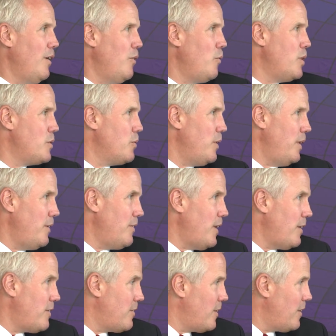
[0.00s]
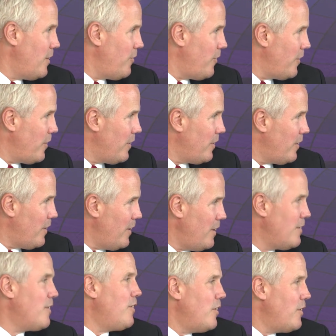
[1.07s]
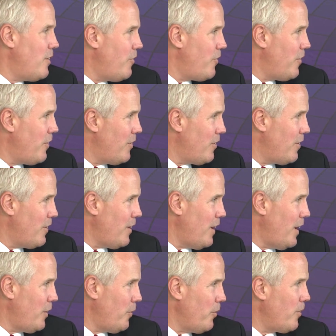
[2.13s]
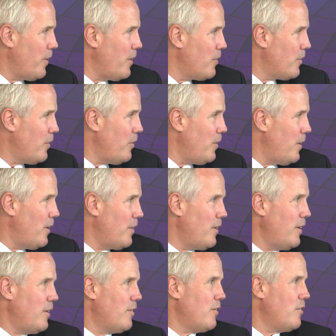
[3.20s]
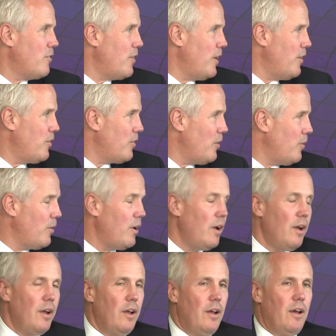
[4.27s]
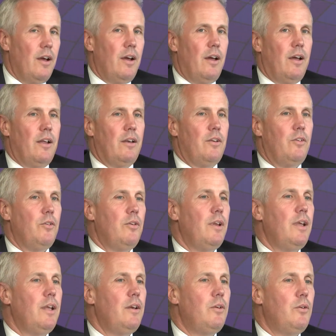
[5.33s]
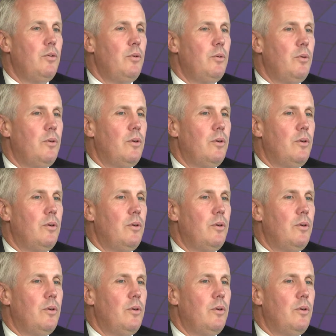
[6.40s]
Which one, is that significant? Is there a difference? I don't think so. I think it's a gray zone. And you need to